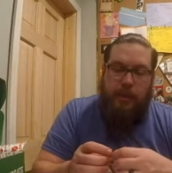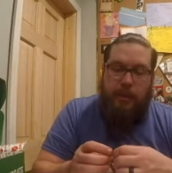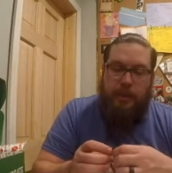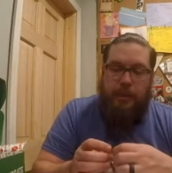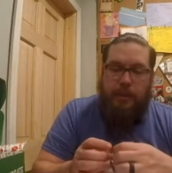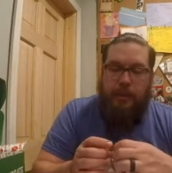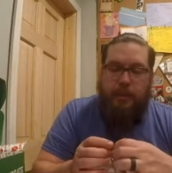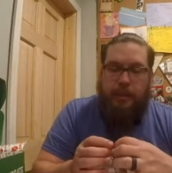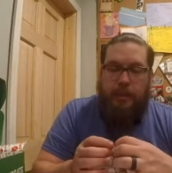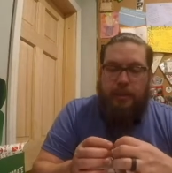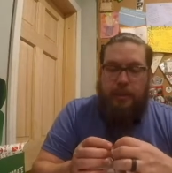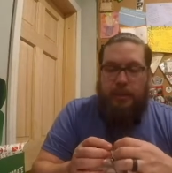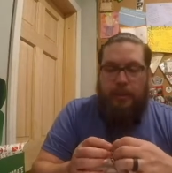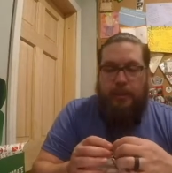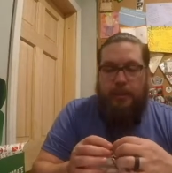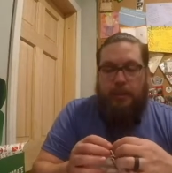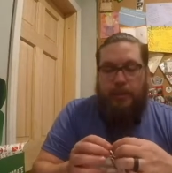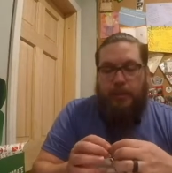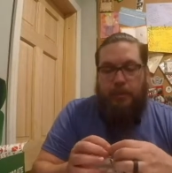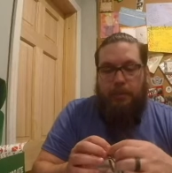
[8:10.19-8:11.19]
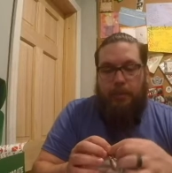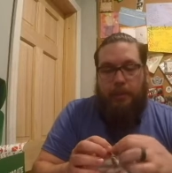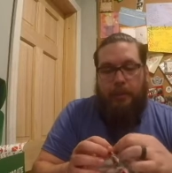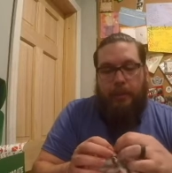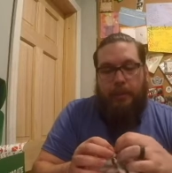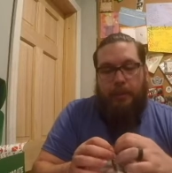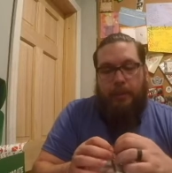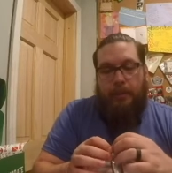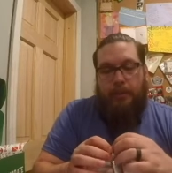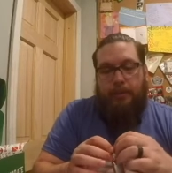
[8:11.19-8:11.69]
I think I tasted something
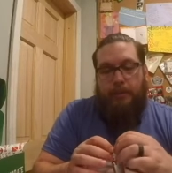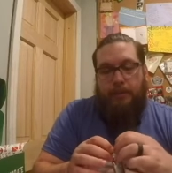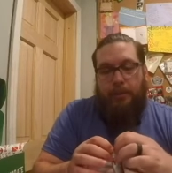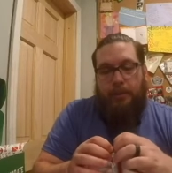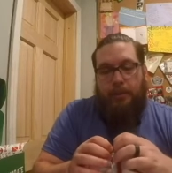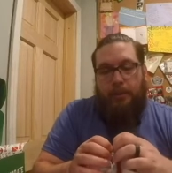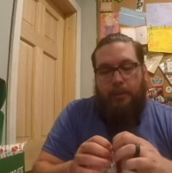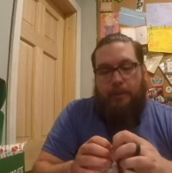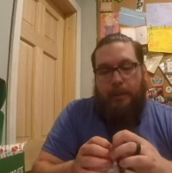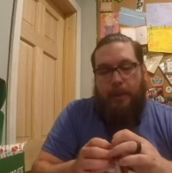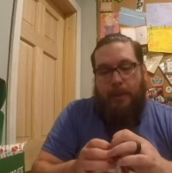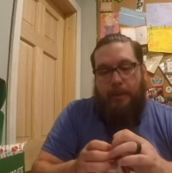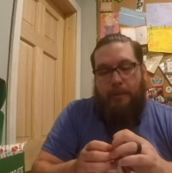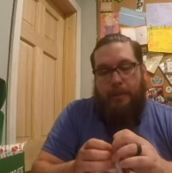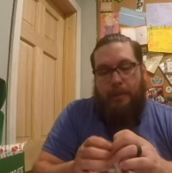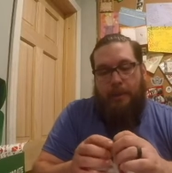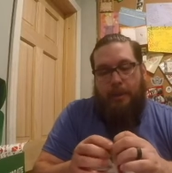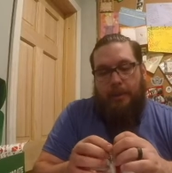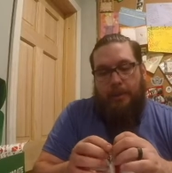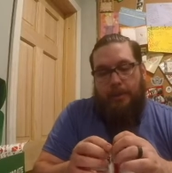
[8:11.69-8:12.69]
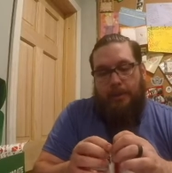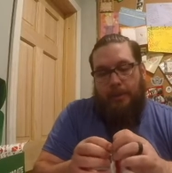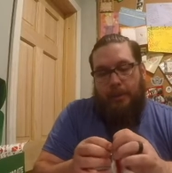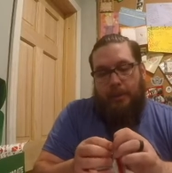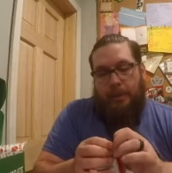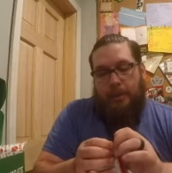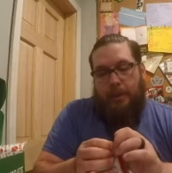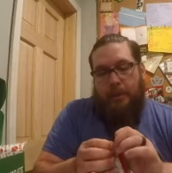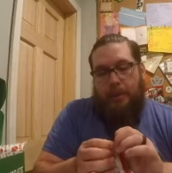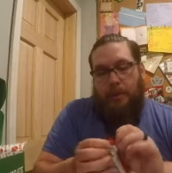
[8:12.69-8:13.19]
like this for the Japan box,
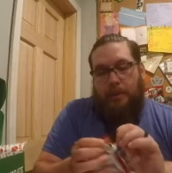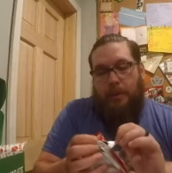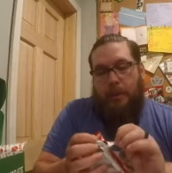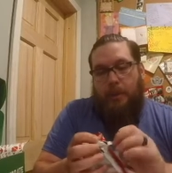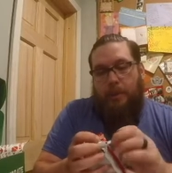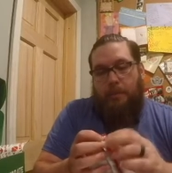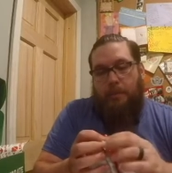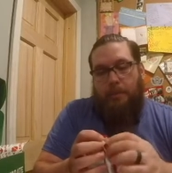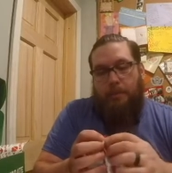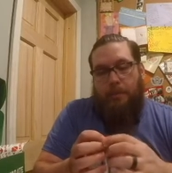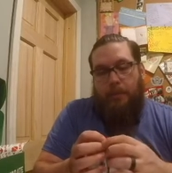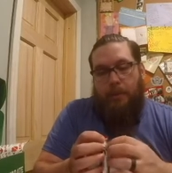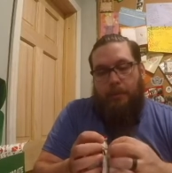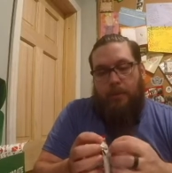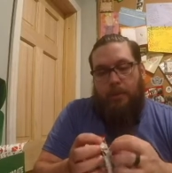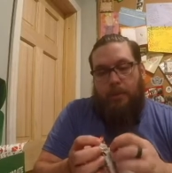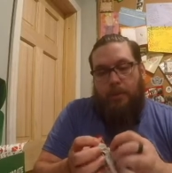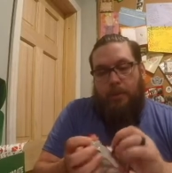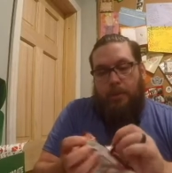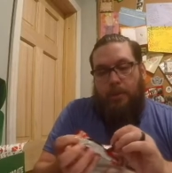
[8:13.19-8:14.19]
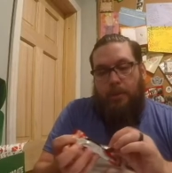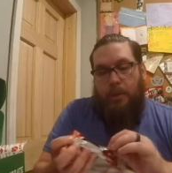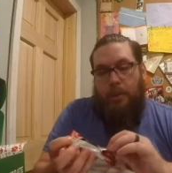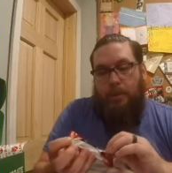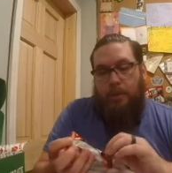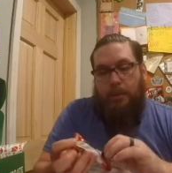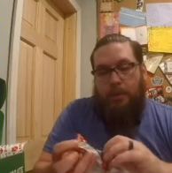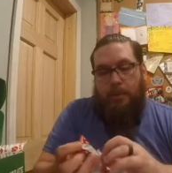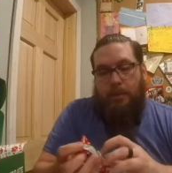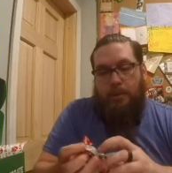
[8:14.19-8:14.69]
that, but it wasn't
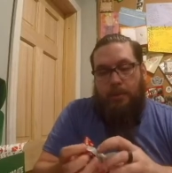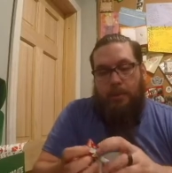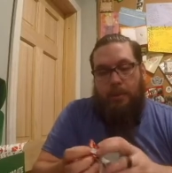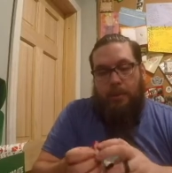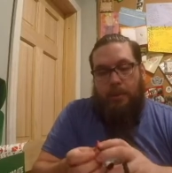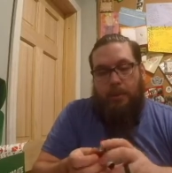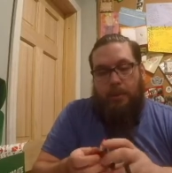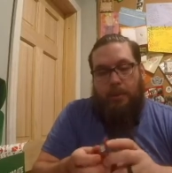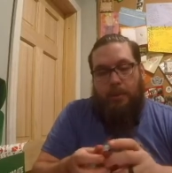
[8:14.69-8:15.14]
chocolate coated.